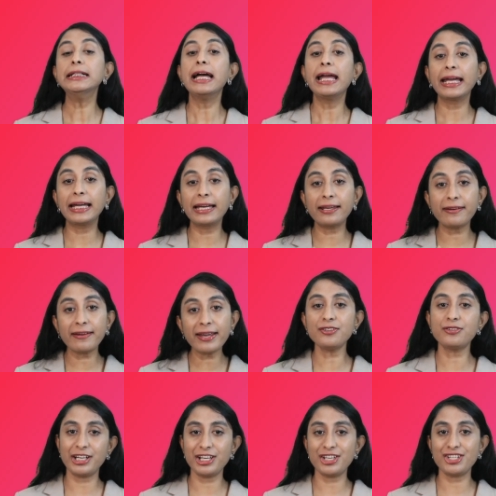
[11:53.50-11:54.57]
great
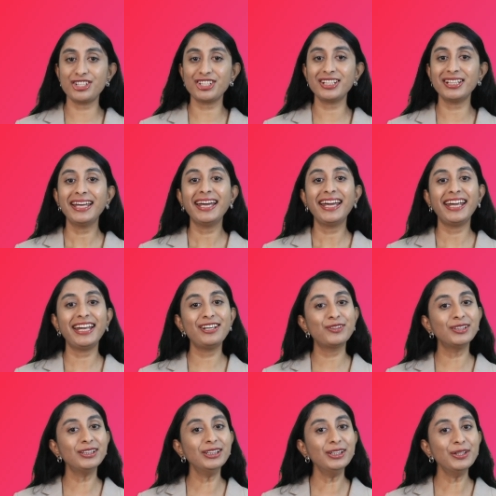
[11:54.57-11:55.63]
tradition into the
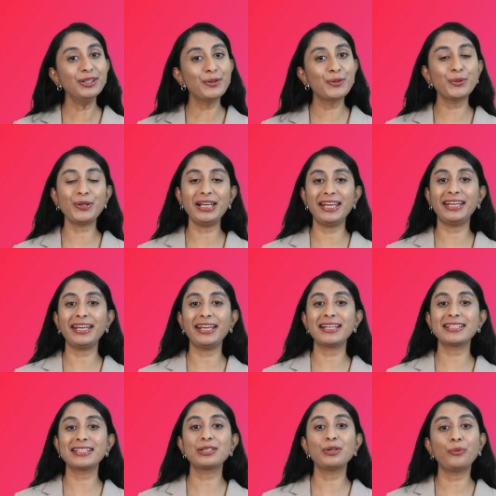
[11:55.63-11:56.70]
rural areas
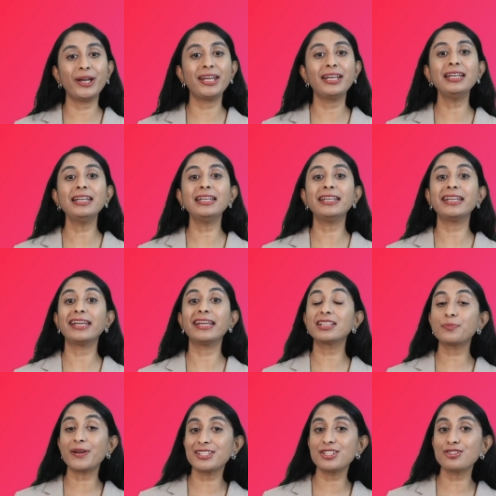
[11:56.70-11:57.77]
wherein there is
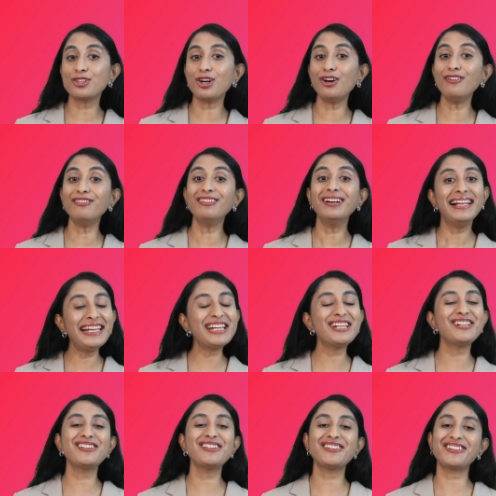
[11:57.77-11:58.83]
presence of little
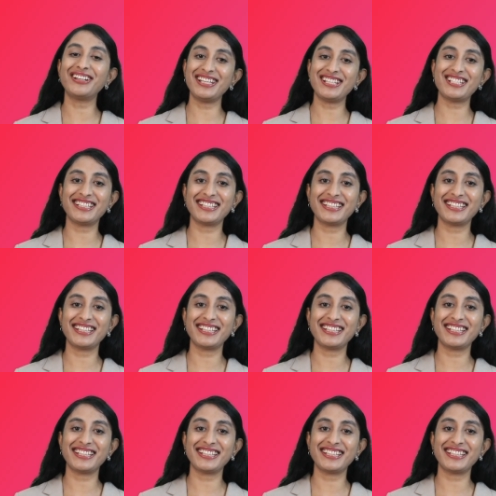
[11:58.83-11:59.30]
tradition,